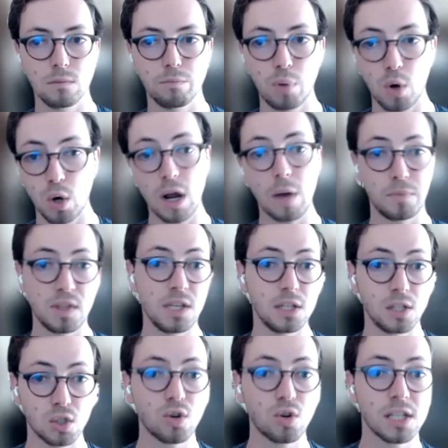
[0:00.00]
put up
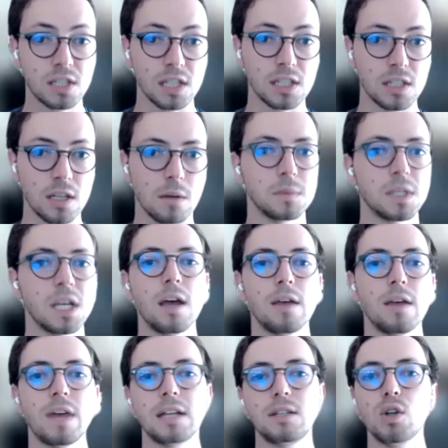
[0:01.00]
these trust systems
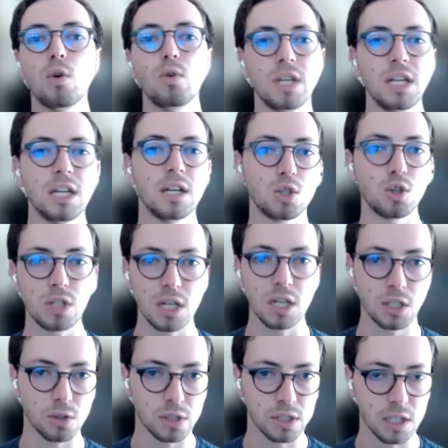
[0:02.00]
that don't need a
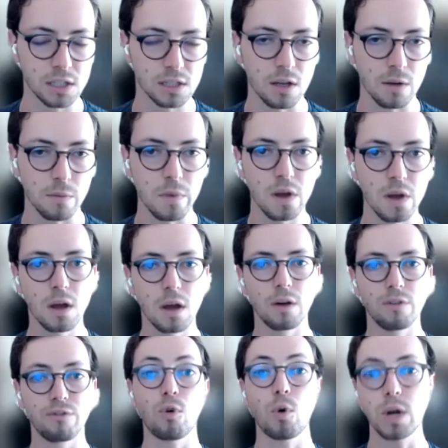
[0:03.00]
judicial system
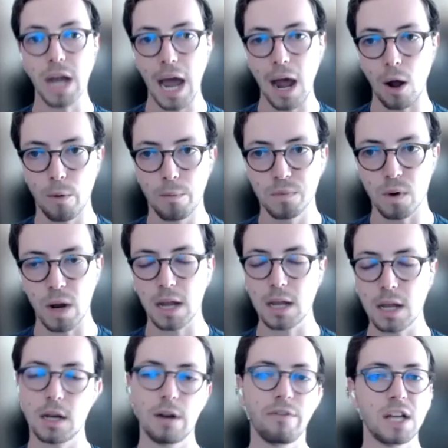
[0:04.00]
for now, right?
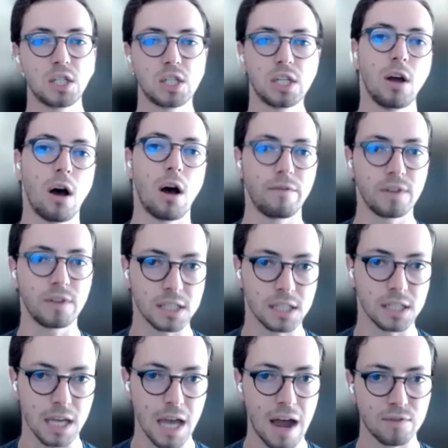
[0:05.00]
And eventually,
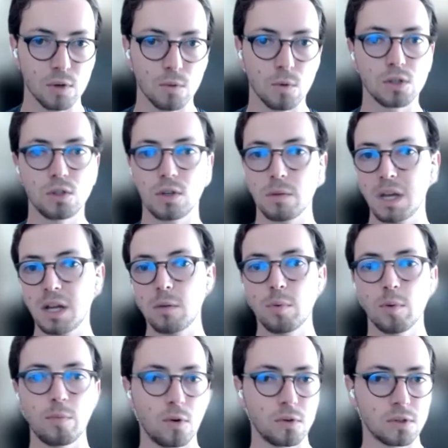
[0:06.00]
obviously, afterwards, you can make a
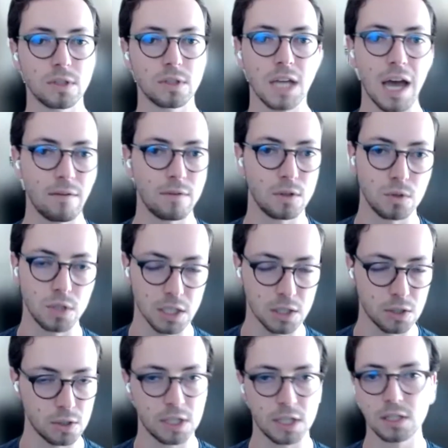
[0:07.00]
proposal to have a
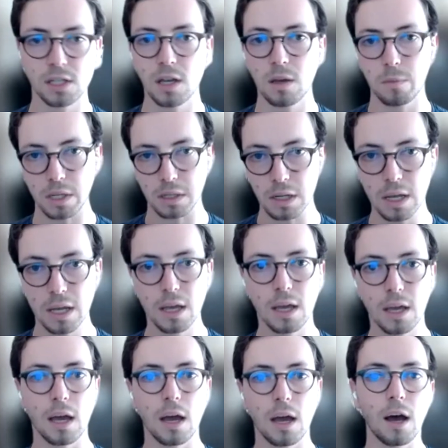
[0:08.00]
judicial system and
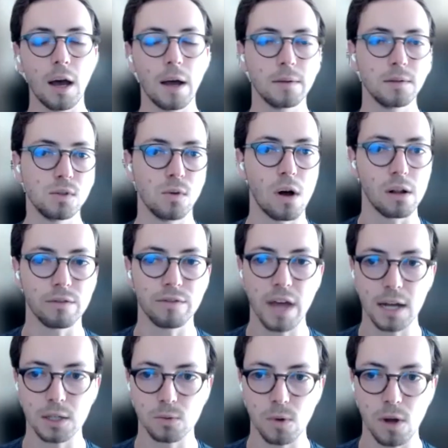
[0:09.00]
do all of that
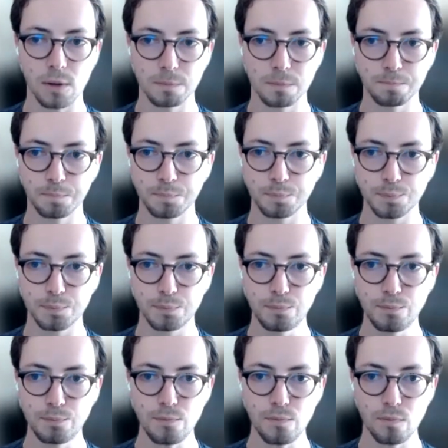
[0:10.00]
as well.
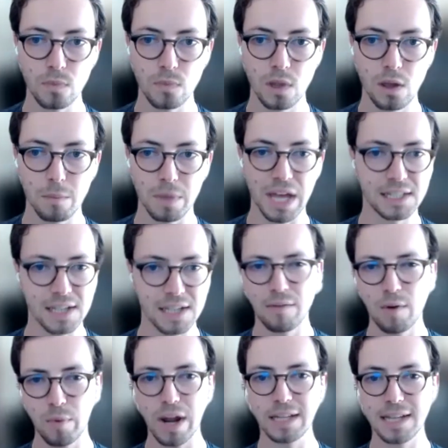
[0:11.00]
But that's kind of
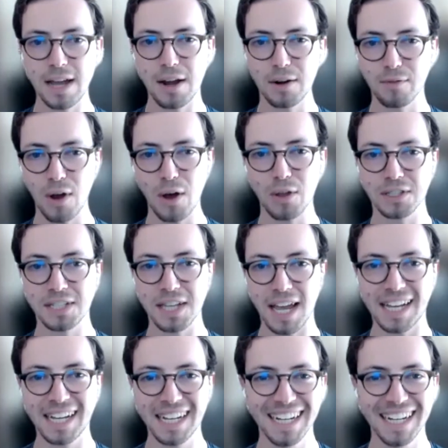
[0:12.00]
a breakdown of all the tech.